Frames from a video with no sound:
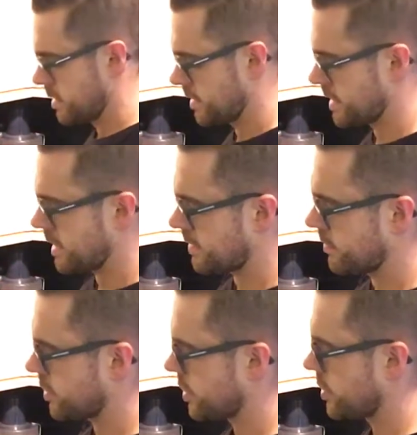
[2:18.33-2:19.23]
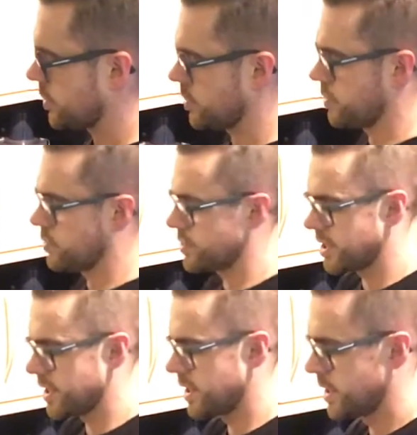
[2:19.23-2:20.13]
then I'm going to use
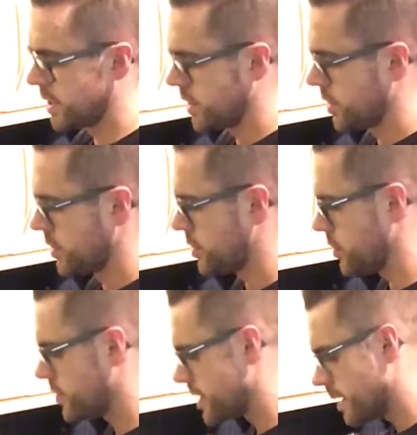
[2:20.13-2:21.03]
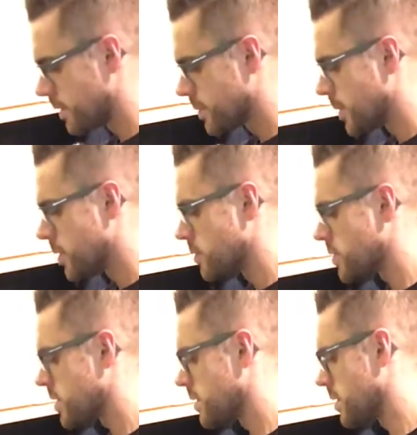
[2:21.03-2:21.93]
2
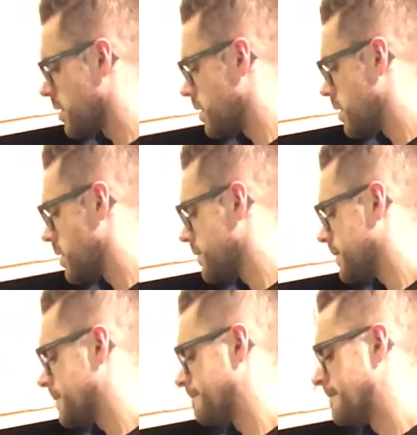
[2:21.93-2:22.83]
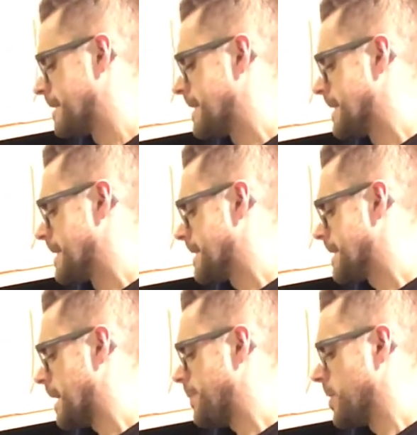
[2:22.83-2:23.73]
tablespoons of
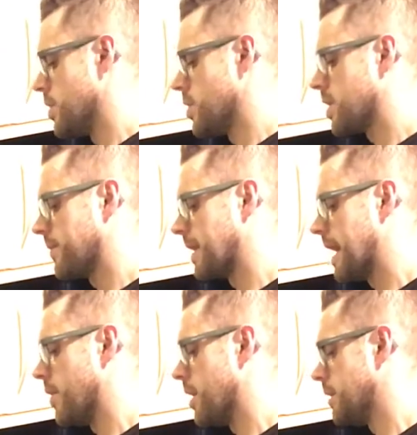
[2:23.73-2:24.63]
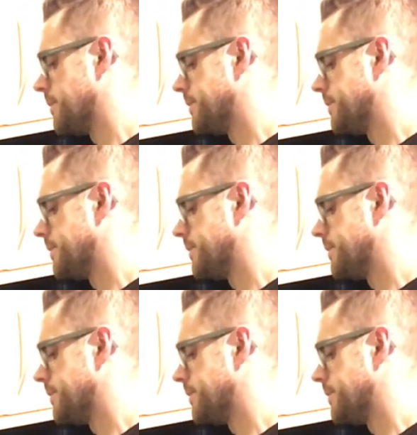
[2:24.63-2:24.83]
tapioca flour.